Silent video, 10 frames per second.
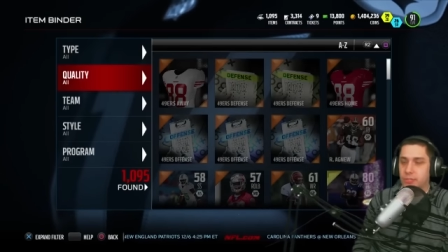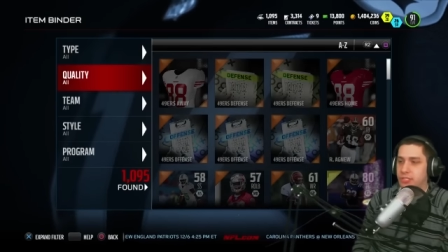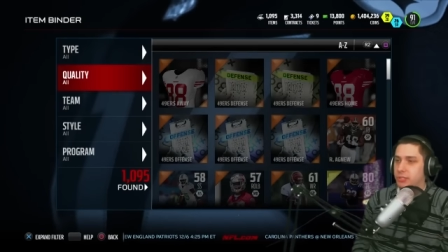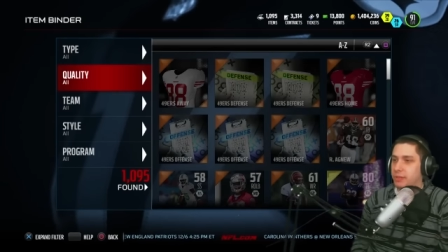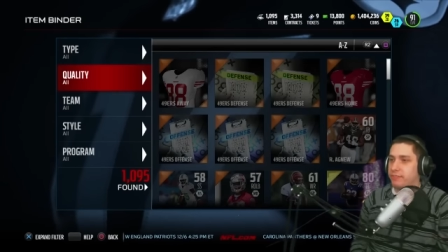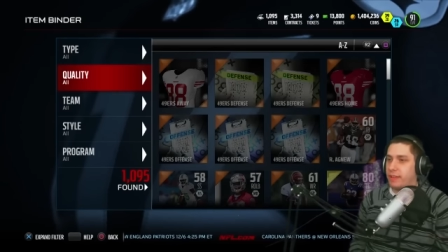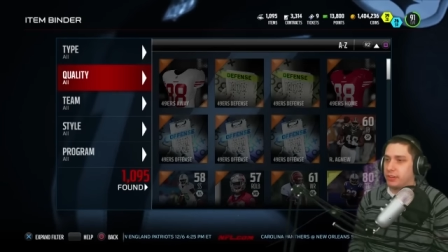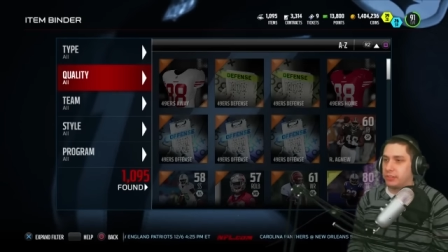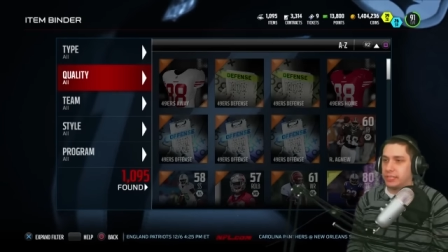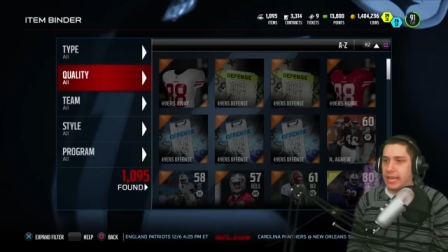please do me a
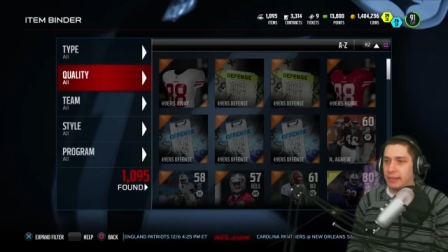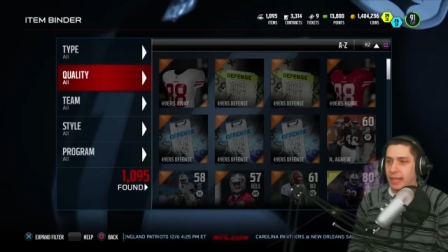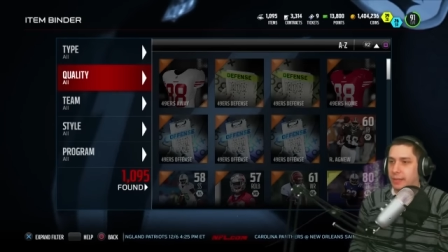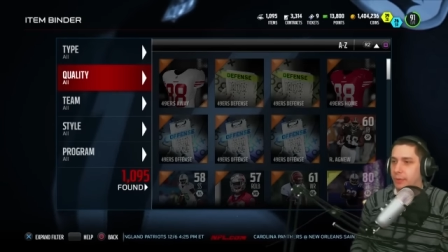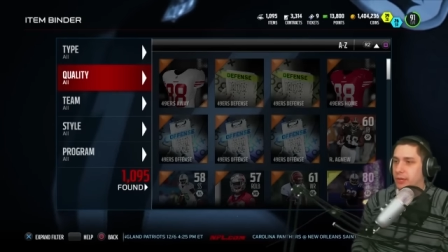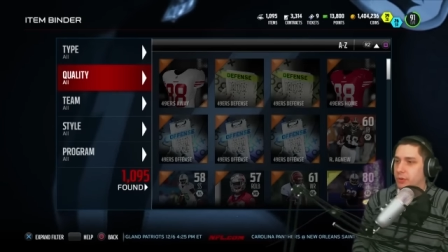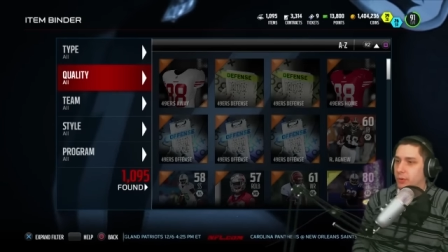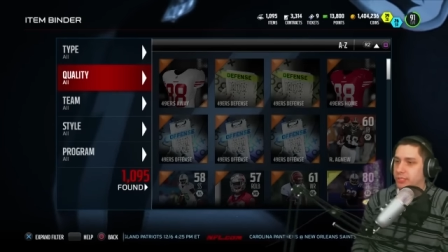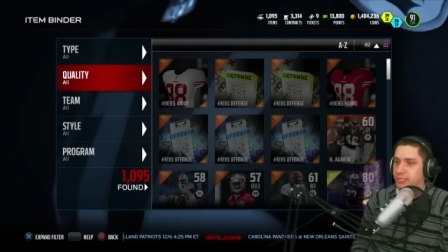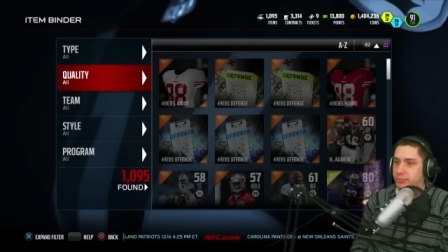favor, click that like button or the